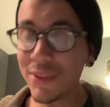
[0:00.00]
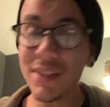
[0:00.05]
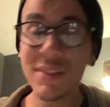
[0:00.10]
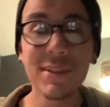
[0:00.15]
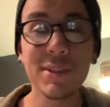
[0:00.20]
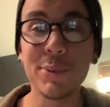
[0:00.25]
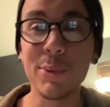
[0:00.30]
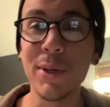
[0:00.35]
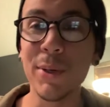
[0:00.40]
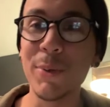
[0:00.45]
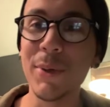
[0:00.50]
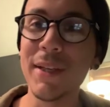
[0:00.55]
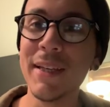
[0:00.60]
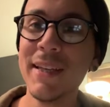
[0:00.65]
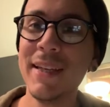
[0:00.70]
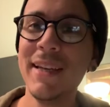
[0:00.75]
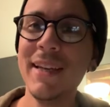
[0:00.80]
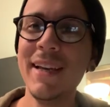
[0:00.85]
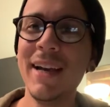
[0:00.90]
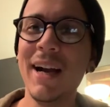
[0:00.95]
So anyway,
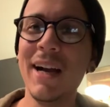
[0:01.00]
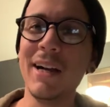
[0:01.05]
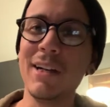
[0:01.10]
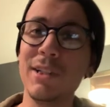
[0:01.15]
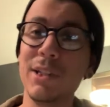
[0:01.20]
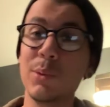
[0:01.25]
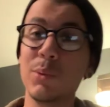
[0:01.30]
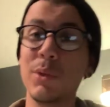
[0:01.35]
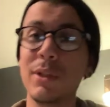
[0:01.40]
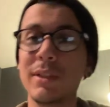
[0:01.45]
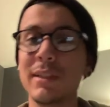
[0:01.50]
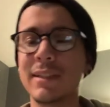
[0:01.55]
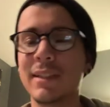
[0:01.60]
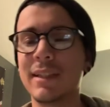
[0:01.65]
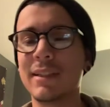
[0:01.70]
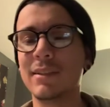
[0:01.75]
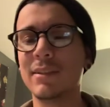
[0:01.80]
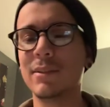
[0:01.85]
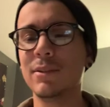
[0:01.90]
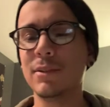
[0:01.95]
I just wanted to take
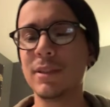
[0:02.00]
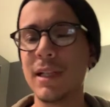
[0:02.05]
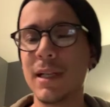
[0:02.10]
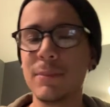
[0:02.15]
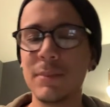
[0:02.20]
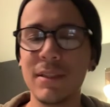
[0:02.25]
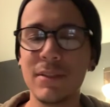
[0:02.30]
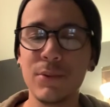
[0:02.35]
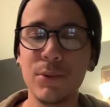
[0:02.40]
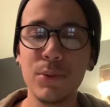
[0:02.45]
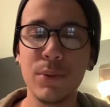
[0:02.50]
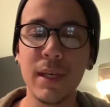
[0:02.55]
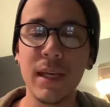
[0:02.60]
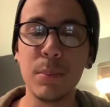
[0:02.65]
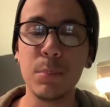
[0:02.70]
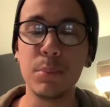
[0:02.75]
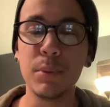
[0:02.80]
a little time to do that.